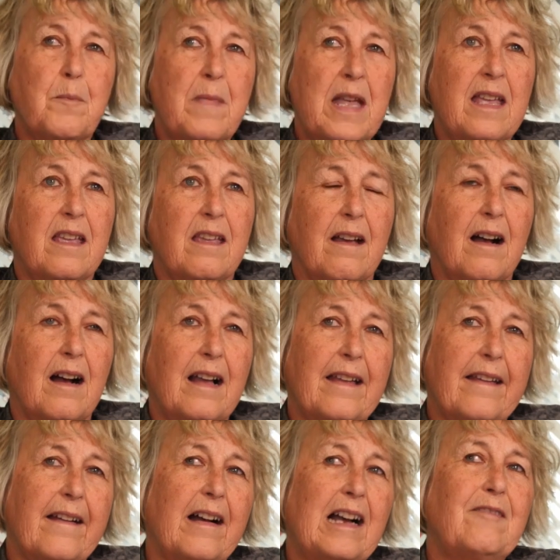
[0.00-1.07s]
me,
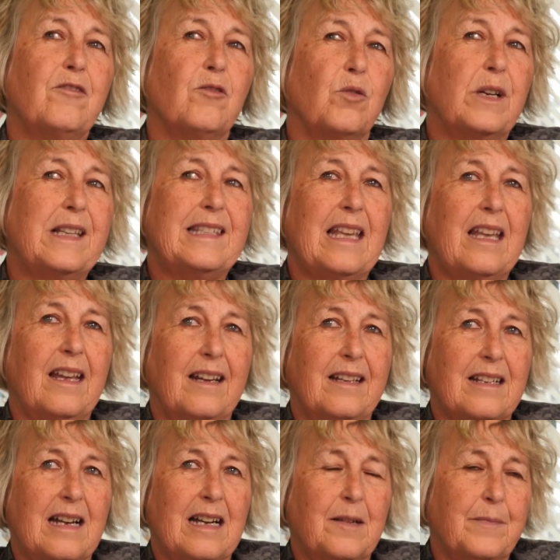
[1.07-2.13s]
I've always had
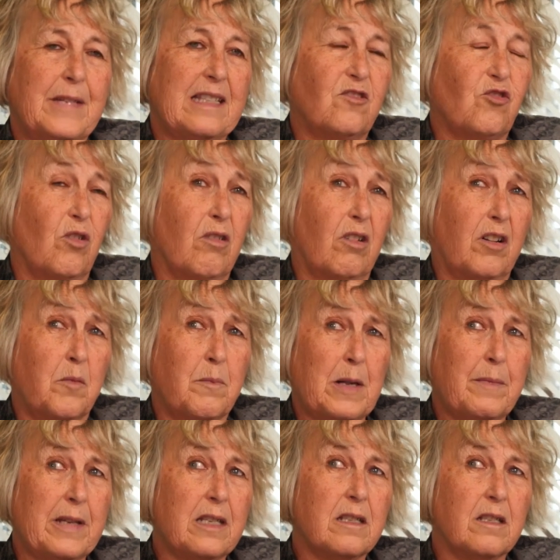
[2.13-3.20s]
a strong
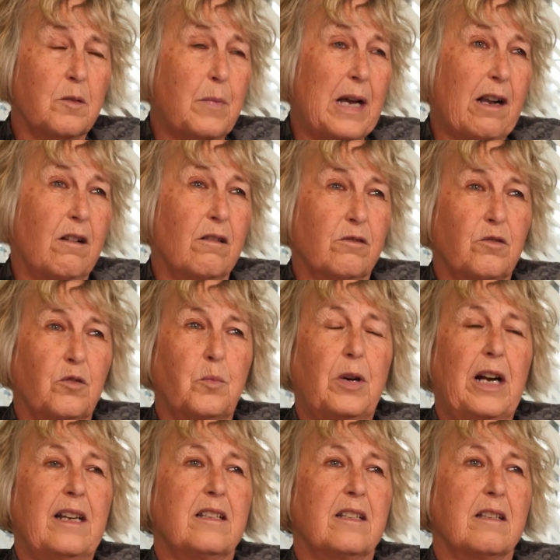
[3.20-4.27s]
commitment to bicultural
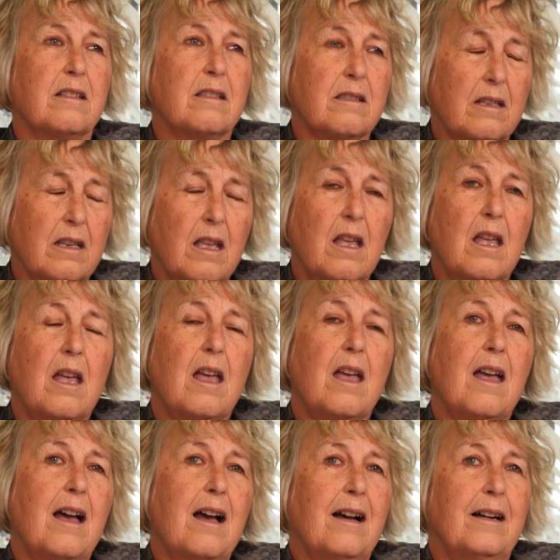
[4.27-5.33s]
practice,
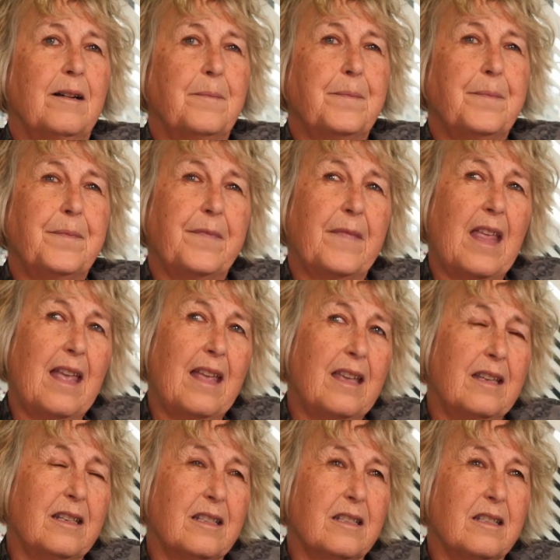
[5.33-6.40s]

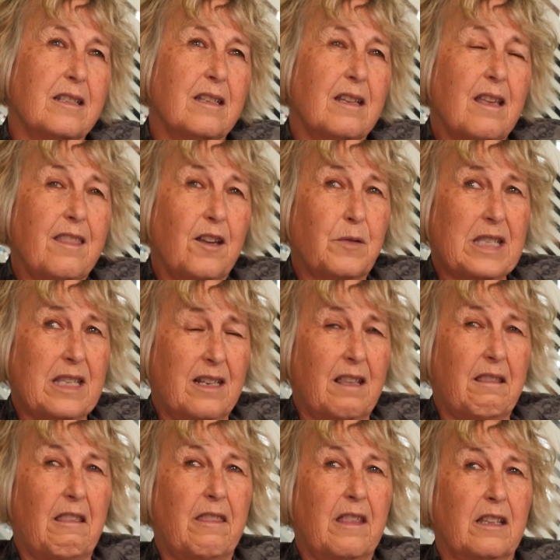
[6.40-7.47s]
and that was
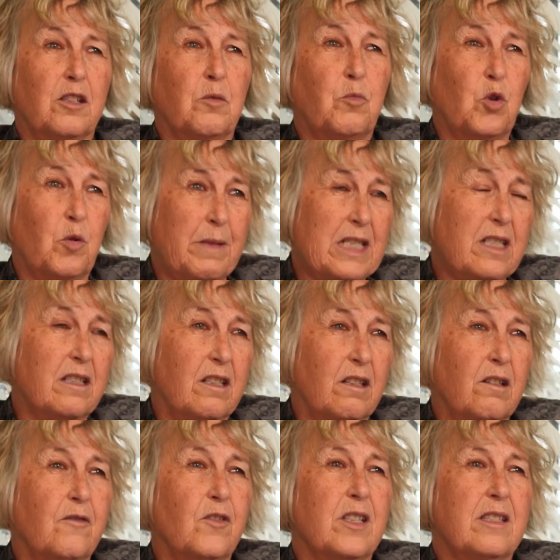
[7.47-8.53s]
another thing that brought me to the
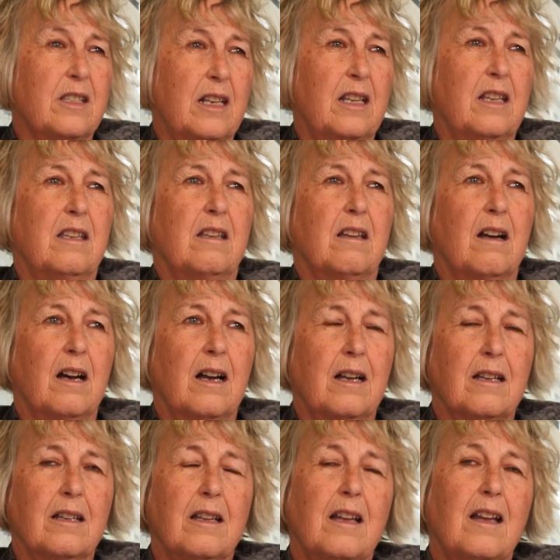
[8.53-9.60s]
university.
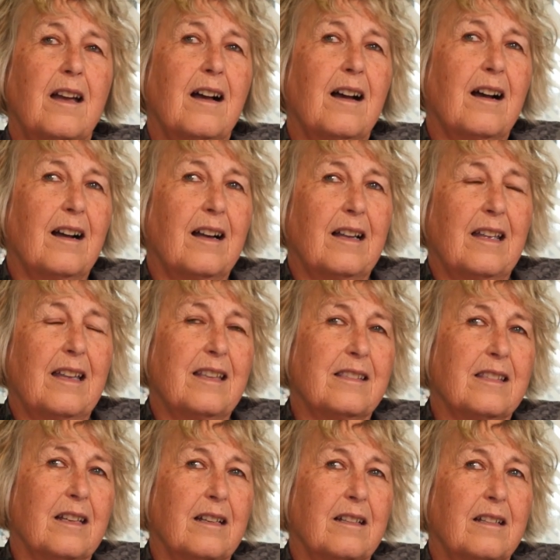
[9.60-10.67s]
I
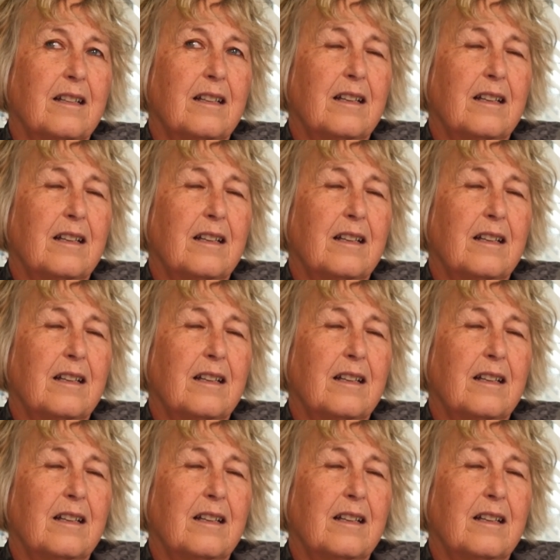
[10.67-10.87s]
as a